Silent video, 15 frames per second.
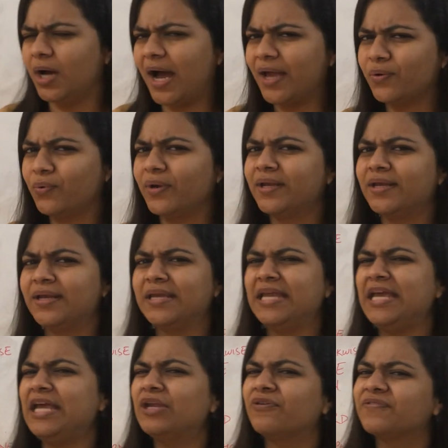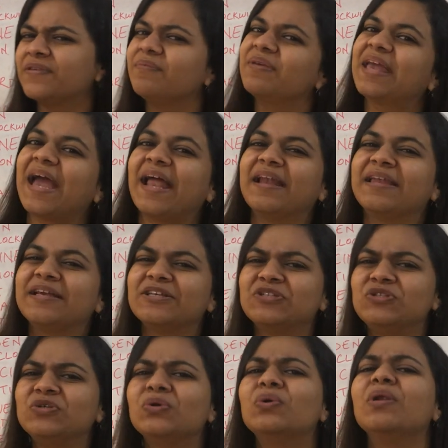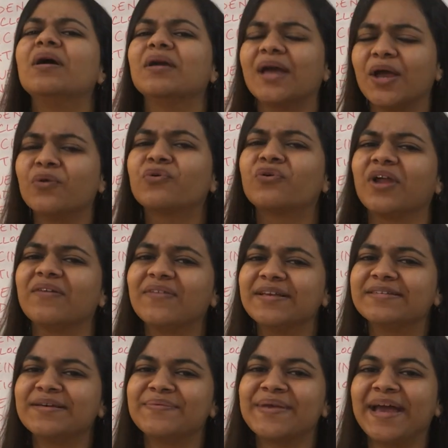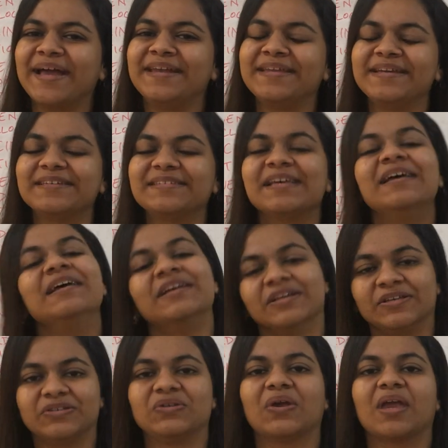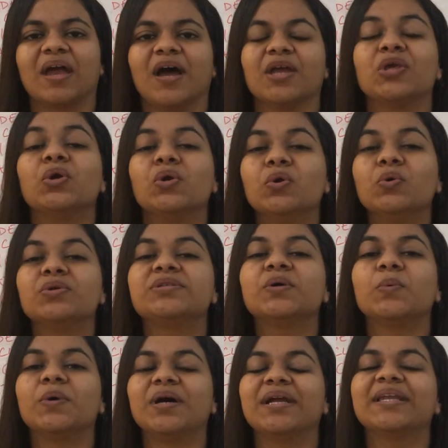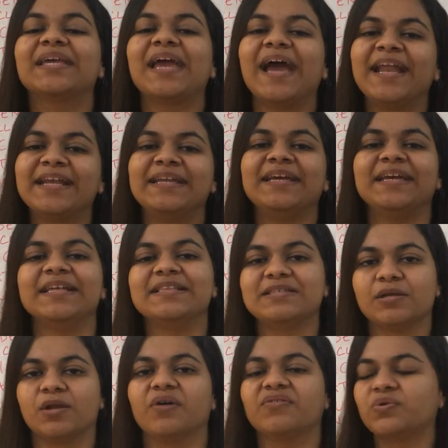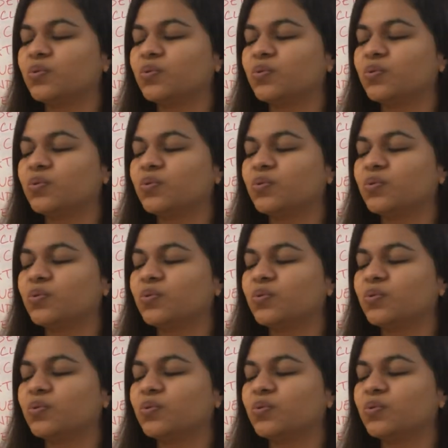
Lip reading: Are you in need of some candies? Are you craving some candies? So yeah, you use the word candy instead of